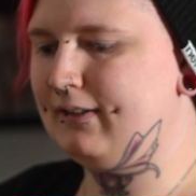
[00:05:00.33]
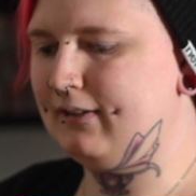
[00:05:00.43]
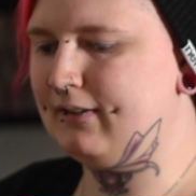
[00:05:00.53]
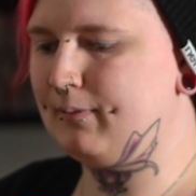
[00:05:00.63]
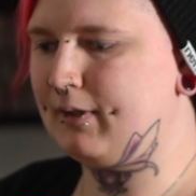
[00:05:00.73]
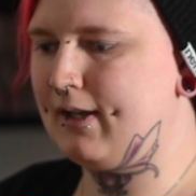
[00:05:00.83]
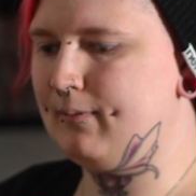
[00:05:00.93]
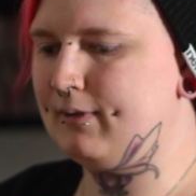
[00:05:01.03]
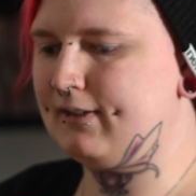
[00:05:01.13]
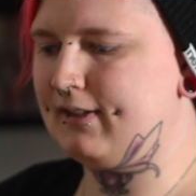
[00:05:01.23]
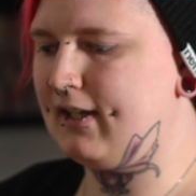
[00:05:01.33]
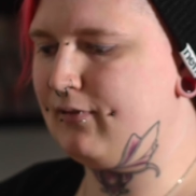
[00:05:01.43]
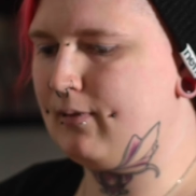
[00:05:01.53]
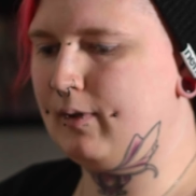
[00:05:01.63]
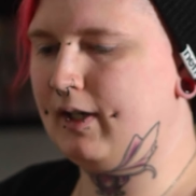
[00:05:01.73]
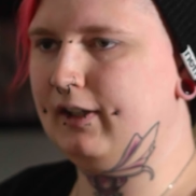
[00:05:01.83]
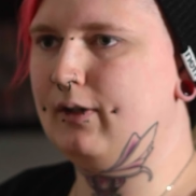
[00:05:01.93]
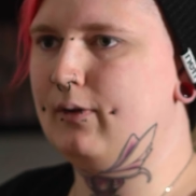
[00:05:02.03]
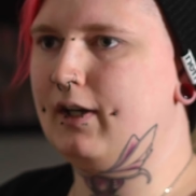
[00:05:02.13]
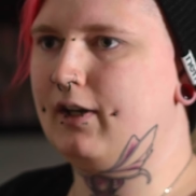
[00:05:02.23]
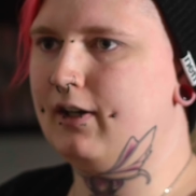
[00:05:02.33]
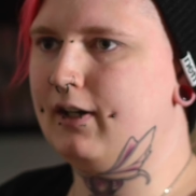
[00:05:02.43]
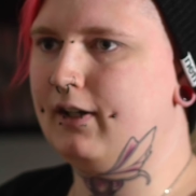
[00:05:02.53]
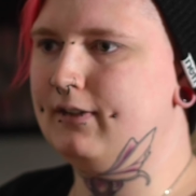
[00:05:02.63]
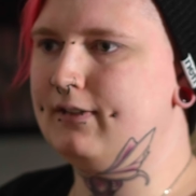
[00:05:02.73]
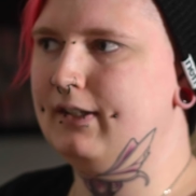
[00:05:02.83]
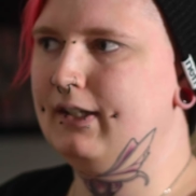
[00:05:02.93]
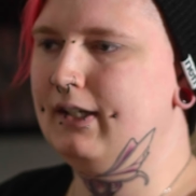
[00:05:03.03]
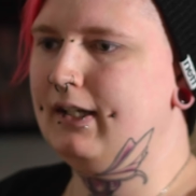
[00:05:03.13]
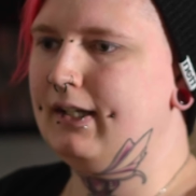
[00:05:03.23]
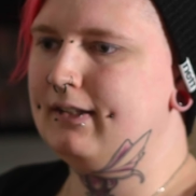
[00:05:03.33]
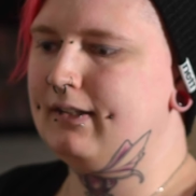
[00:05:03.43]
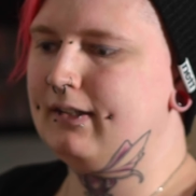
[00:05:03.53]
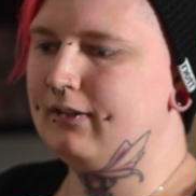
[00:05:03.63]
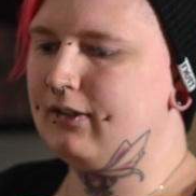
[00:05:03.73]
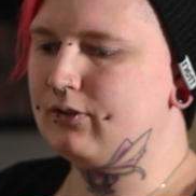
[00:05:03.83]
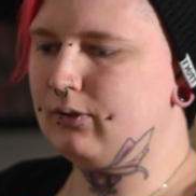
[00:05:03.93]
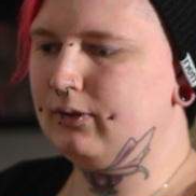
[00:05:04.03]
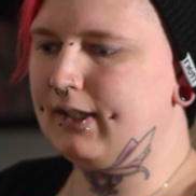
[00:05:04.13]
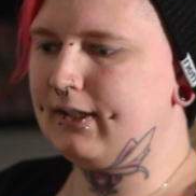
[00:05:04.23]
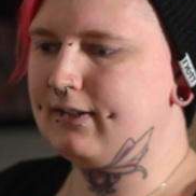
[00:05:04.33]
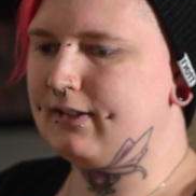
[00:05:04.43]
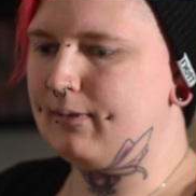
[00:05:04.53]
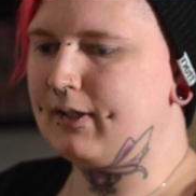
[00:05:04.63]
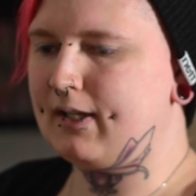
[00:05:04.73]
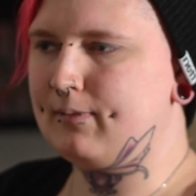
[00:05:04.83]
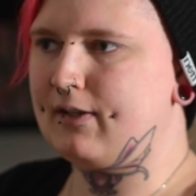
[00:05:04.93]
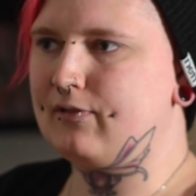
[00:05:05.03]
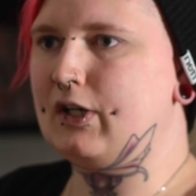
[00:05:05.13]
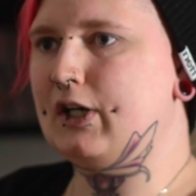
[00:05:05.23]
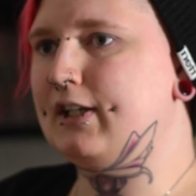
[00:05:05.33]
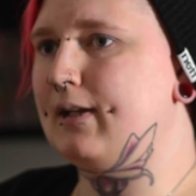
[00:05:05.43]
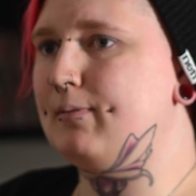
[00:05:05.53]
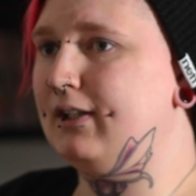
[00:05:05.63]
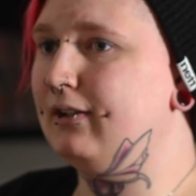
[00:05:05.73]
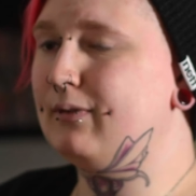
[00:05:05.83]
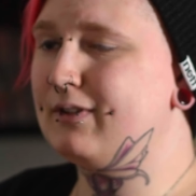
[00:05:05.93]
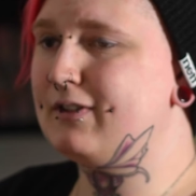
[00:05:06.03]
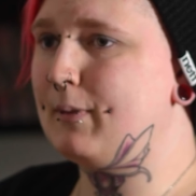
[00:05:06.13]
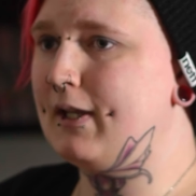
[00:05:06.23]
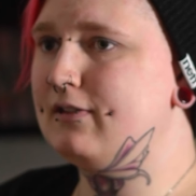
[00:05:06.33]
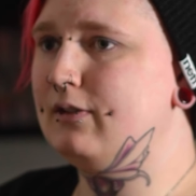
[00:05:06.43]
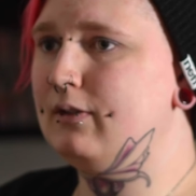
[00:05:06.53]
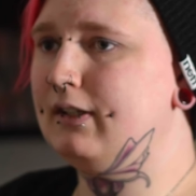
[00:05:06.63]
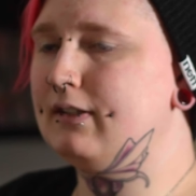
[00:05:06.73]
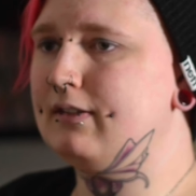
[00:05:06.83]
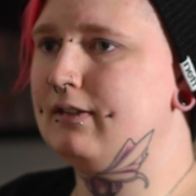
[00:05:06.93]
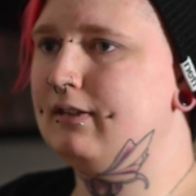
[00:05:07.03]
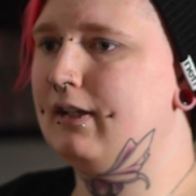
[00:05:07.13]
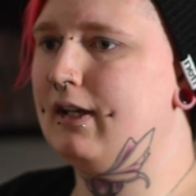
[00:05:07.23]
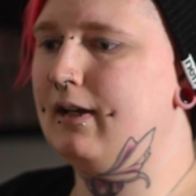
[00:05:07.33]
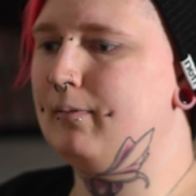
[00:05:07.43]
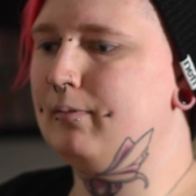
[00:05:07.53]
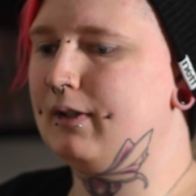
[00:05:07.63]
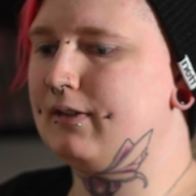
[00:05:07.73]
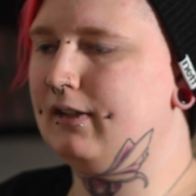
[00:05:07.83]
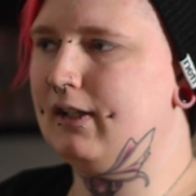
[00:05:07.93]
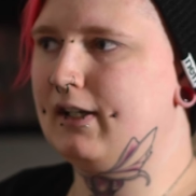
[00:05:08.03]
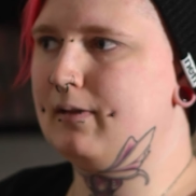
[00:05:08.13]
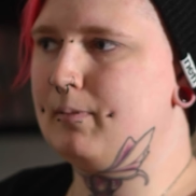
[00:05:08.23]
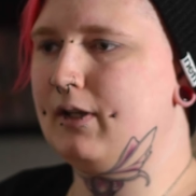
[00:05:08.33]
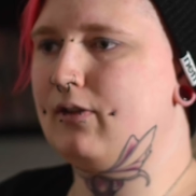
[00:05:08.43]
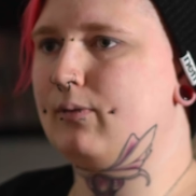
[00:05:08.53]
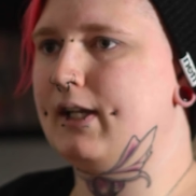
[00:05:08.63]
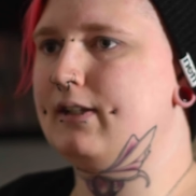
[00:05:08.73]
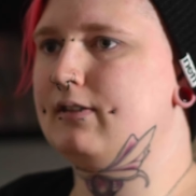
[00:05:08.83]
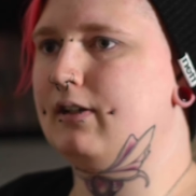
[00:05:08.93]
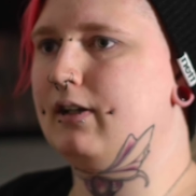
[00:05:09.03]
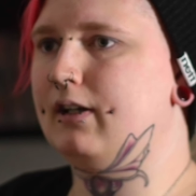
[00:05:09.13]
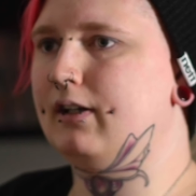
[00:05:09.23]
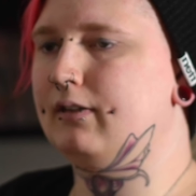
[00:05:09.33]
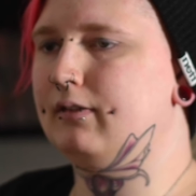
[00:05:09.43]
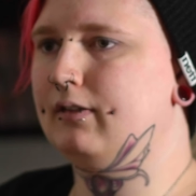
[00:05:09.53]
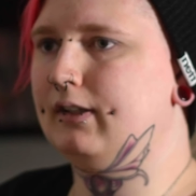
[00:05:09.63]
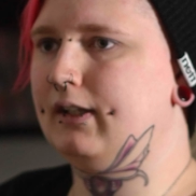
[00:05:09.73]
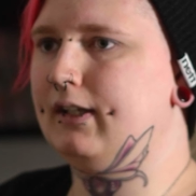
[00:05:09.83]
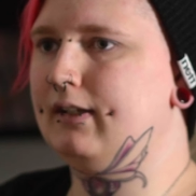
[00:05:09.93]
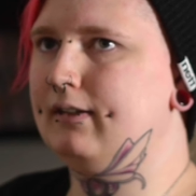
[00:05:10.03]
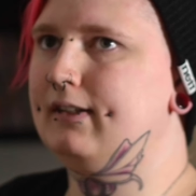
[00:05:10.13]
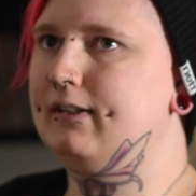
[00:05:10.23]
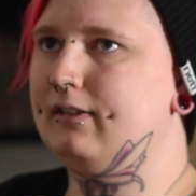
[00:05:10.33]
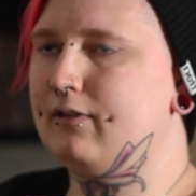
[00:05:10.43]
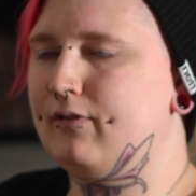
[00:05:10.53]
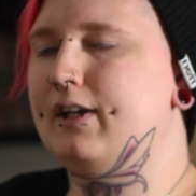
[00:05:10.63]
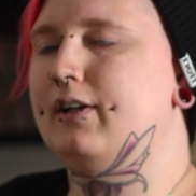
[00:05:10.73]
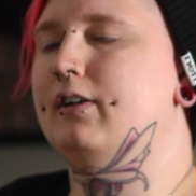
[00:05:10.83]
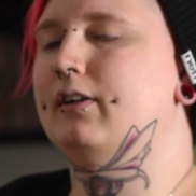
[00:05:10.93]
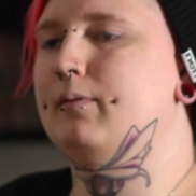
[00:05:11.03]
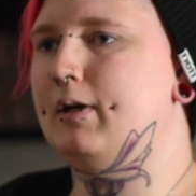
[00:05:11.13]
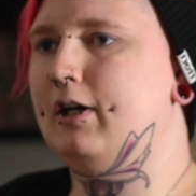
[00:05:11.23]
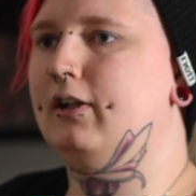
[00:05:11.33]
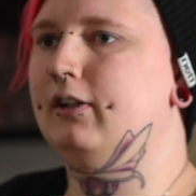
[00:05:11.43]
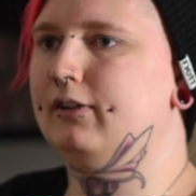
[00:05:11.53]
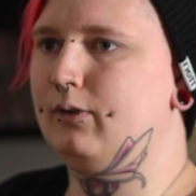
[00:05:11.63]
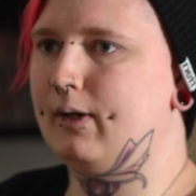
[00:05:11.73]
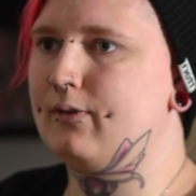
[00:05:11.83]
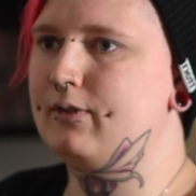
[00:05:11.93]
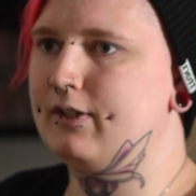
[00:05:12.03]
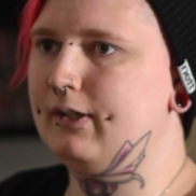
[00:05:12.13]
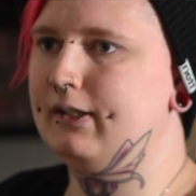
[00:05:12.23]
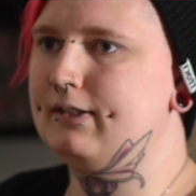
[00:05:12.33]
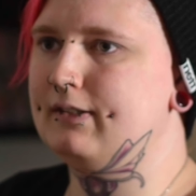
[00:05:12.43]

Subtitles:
sometimes it's like if I'm running low on cards, control decks sometimes have a hard time dealing with space units because a lot of the big threats are like, like Vader and Maul or ground units.